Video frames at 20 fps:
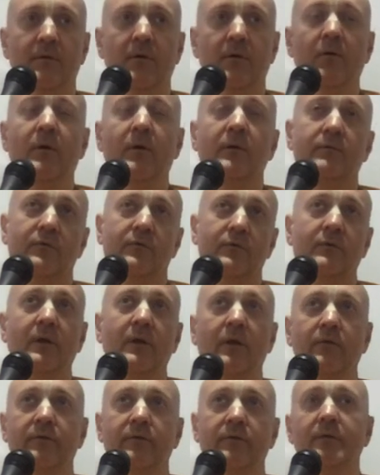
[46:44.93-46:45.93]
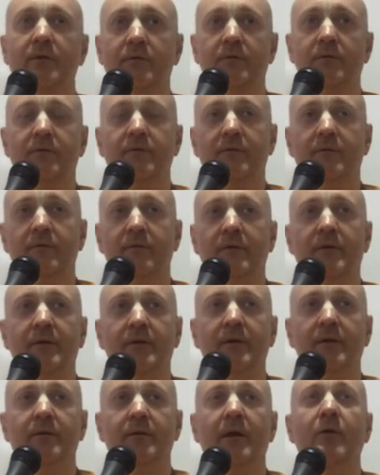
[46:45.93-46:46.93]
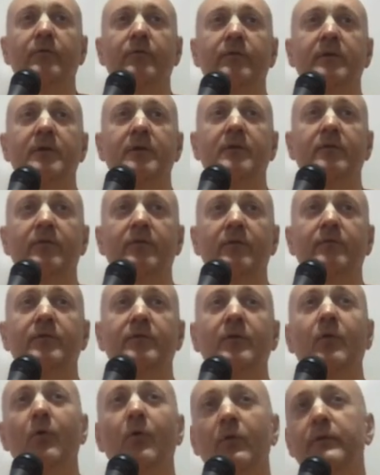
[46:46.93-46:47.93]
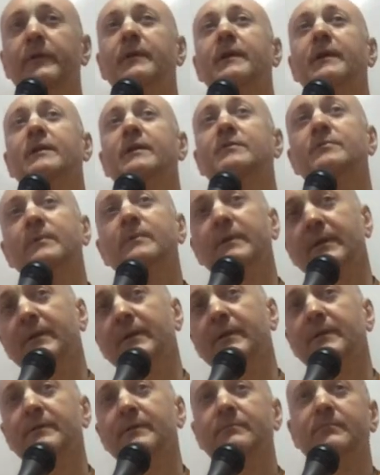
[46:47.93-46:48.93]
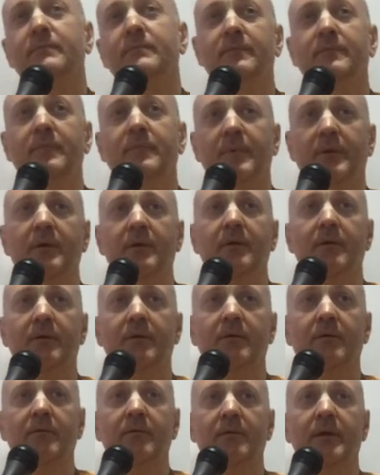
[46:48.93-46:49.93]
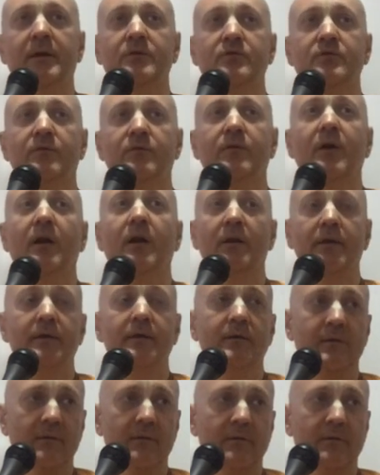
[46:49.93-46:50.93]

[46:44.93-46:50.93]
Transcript: Okay, a few thousand years. So 10,000 years of the golden age within the age of Kali.